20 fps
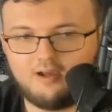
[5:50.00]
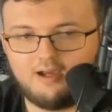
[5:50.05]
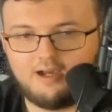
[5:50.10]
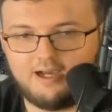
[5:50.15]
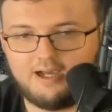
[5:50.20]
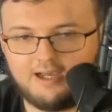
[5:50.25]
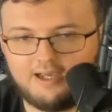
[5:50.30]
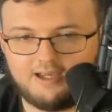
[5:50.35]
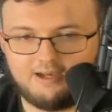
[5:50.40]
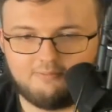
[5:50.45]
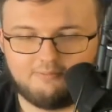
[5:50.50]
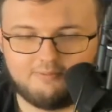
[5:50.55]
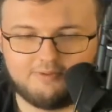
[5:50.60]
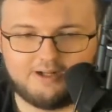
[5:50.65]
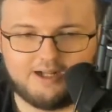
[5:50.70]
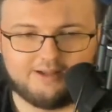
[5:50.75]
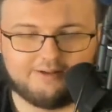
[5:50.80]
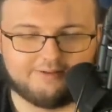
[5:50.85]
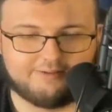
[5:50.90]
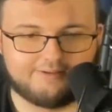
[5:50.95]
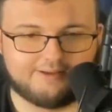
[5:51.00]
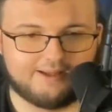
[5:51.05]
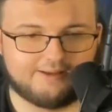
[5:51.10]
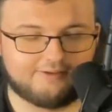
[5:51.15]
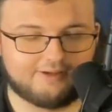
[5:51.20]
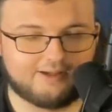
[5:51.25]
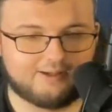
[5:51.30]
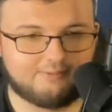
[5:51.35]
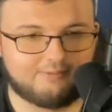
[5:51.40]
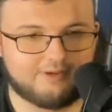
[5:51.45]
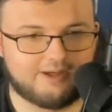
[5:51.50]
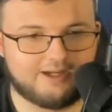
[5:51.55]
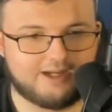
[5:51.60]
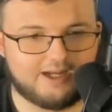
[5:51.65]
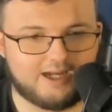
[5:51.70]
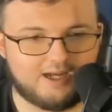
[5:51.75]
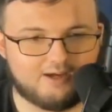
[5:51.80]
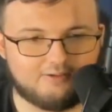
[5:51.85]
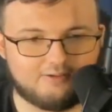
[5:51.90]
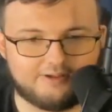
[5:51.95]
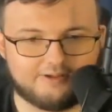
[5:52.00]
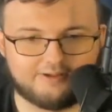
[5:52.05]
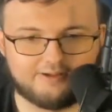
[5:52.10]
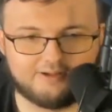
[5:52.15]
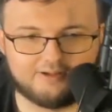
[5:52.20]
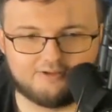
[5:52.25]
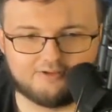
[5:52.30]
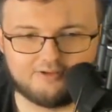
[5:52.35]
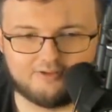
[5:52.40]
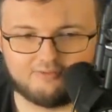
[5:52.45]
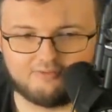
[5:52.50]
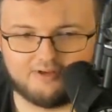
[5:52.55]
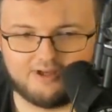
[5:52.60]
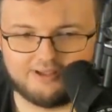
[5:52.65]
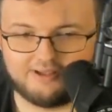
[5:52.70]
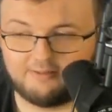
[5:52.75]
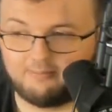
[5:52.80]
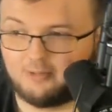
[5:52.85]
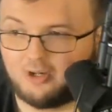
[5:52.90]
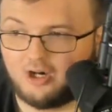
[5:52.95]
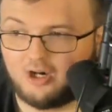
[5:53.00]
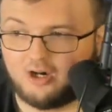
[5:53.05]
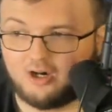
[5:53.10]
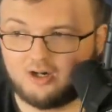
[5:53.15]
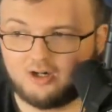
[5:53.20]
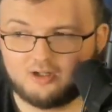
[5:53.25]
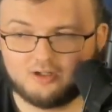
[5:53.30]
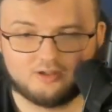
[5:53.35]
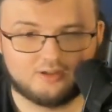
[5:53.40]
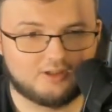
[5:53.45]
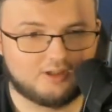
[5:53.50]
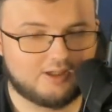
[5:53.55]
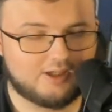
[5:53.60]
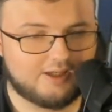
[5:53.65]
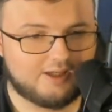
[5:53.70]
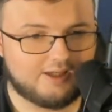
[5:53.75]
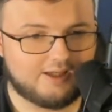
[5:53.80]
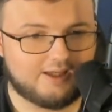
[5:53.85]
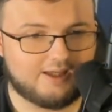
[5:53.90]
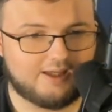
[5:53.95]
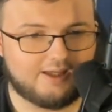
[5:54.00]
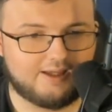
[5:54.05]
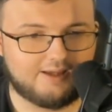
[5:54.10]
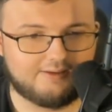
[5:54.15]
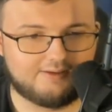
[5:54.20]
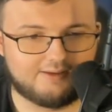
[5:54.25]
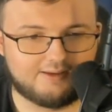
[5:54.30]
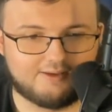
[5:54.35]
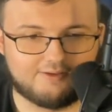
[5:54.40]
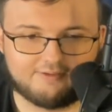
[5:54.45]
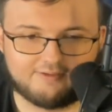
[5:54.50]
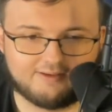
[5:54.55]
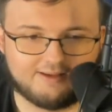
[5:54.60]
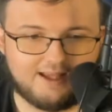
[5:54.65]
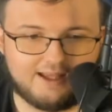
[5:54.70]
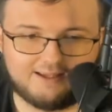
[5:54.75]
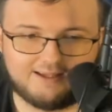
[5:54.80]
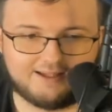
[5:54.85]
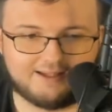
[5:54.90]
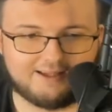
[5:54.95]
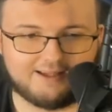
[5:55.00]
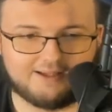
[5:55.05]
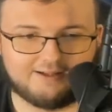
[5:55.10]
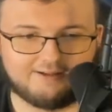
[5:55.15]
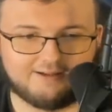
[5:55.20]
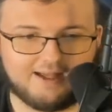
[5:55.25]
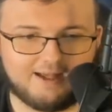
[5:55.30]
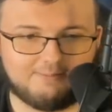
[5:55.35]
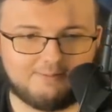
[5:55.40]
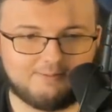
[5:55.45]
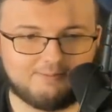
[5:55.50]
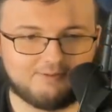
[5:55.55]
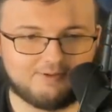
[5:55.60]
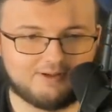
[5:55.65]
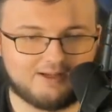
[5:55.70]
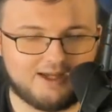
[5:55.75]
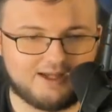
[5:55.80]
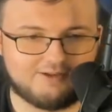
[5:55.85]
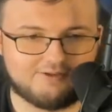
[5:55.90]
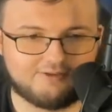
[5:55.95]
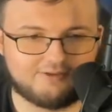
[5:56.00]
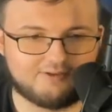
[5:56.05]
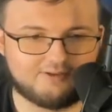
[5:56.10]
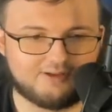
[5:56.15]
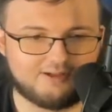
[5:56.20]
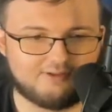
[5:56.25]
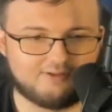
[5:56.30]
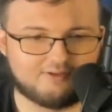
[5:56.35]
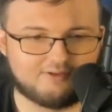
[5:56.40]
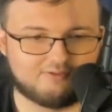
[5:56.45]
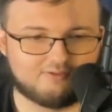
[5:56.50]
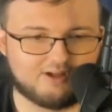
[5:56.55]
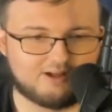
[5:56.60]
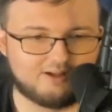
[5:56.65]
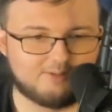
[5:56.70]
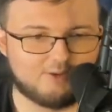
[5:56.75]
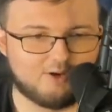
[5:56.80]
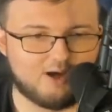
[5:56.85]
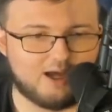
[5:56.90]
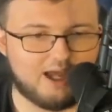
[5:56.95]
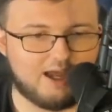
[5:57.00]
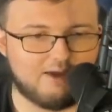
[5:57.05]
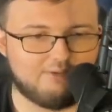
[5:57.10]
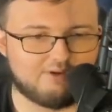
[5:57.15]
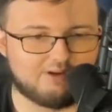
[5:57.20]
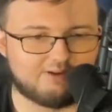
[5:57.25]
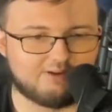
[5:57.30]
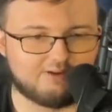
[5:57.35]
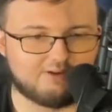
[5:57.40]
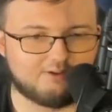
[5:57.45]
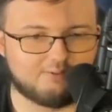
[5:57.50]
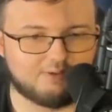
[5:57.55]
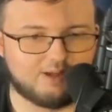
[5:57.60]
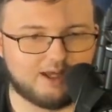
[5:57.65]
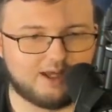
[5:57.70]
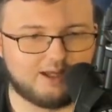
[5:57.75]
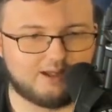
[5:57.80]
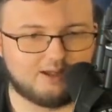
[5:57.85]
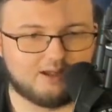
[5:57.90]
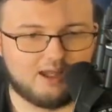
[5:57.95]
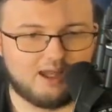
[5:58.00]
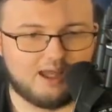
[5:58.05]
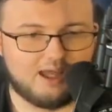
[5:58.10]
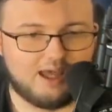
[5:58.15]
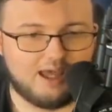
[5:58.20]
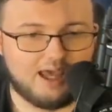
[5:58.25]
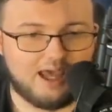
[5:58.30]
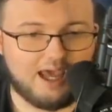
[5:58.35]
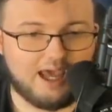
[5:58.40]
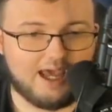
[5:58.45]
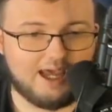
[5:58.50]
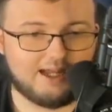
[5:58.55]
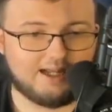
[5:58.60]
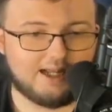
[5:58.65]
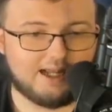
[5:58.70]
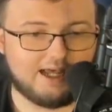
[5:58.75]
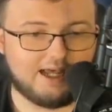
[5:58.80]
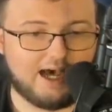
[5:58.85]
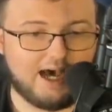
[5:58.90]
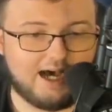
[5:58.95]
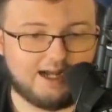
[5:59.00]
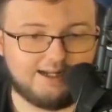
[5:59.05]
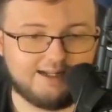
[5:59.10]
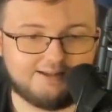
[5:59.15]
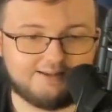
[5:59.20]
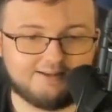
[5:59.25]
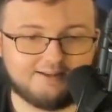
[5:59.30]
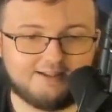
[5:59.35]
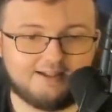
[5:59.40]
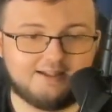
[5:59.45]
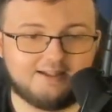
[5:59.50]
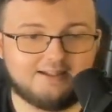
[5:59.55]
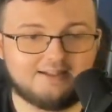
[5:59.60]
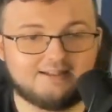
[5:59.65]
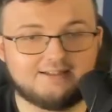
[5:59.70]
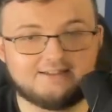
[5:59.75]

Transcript: All right, I wonder how this kid's going to play now. Is he going to just run the ball? Is There's a lot, like I said, a lot of people online just literally just run the ball every single play. And honestly,